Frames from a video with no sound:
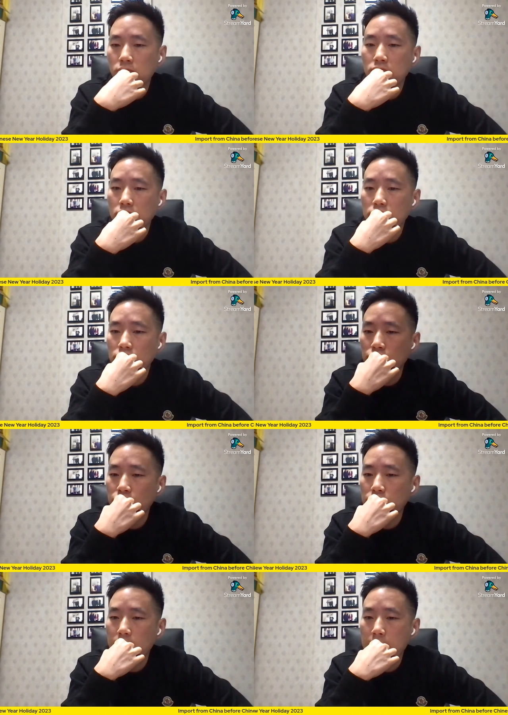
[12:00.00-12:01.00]

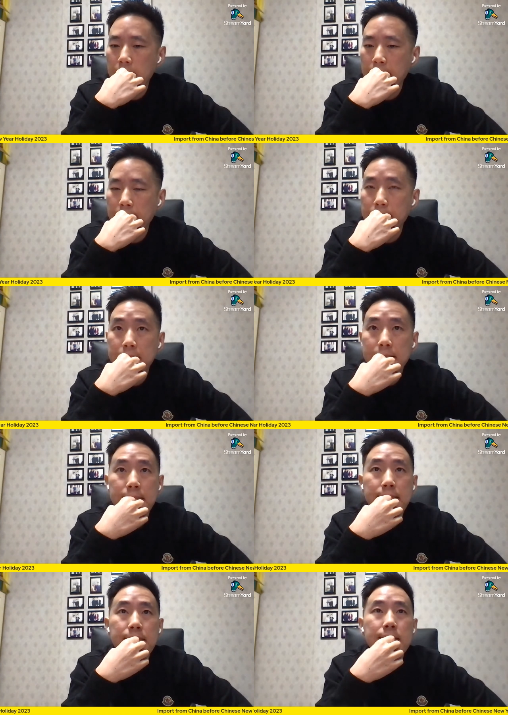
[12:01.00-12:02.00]

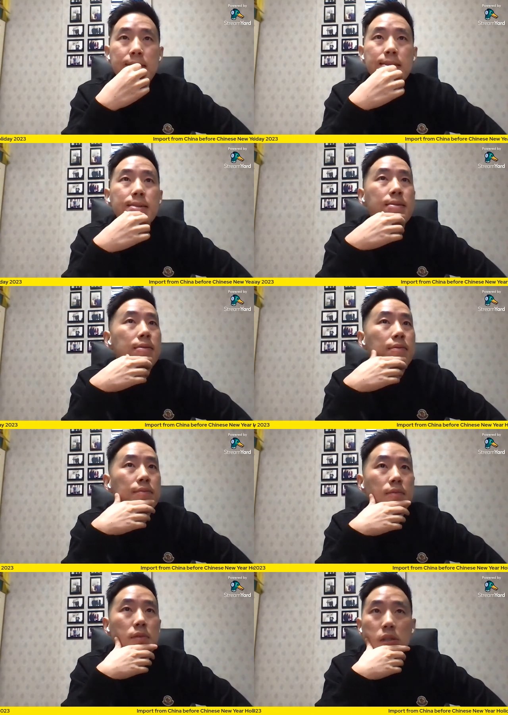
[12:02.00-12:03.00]

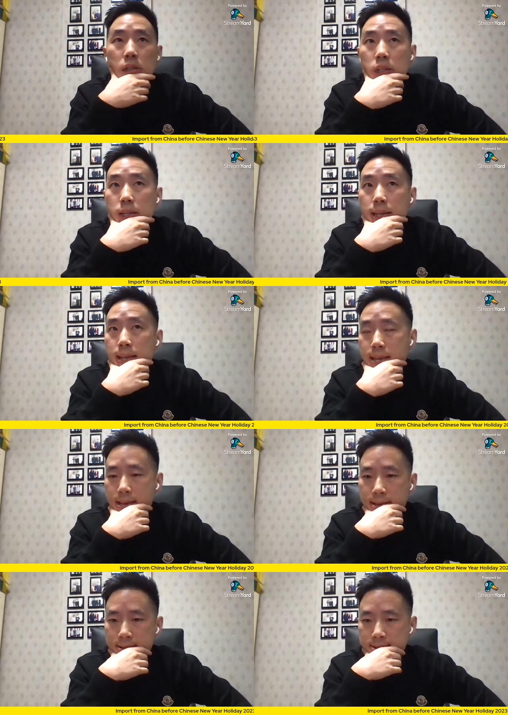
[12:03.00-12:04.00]

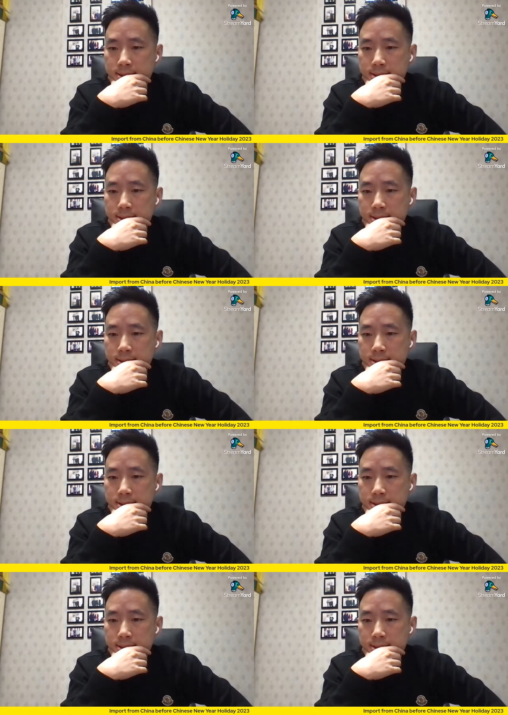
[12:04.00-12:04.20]
(no one is talking)